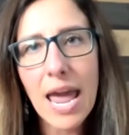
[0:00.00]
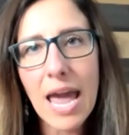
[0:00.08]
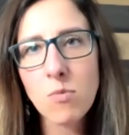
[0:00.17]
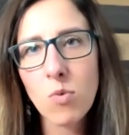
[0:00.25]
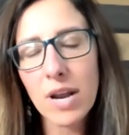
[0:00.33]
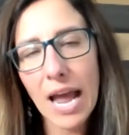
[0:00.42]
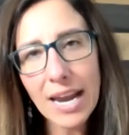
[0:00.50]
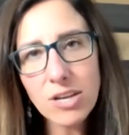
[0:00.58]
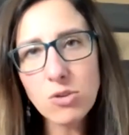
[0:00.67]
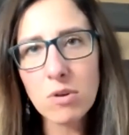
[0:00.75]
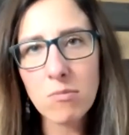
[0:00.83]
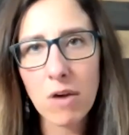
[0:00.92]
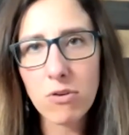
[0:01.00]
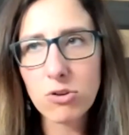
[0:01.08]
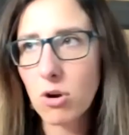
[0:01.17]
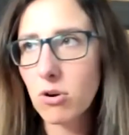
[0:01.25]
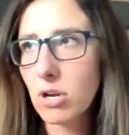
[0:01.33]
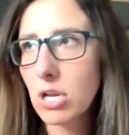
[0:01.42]
And what I do in Mother
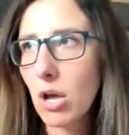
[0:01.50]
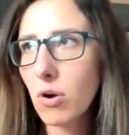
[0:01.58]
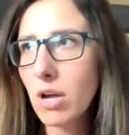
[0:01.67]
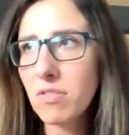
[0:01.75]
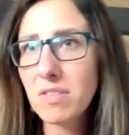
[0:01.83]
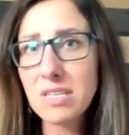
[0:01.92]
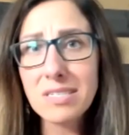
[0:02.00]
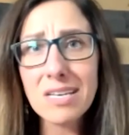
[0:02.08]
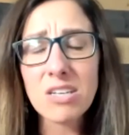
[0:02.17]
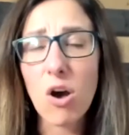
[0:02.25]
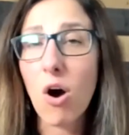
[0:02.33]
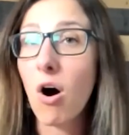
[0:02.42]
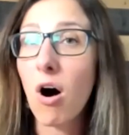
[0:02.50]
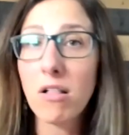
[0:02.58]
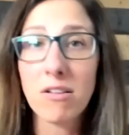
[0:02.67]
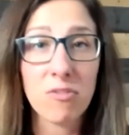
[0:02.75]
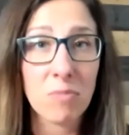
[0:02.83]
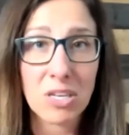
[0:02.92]
Trucker Yoga, this is
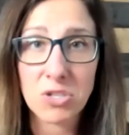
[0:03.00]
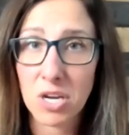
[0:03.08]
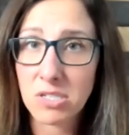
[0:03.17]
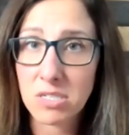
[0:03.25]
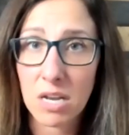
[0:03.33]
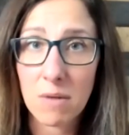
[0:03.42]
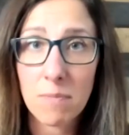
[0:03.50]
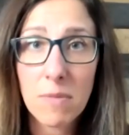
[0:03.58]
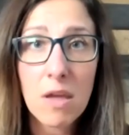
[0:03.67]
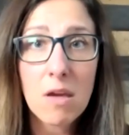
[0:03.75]
all of me, Justin.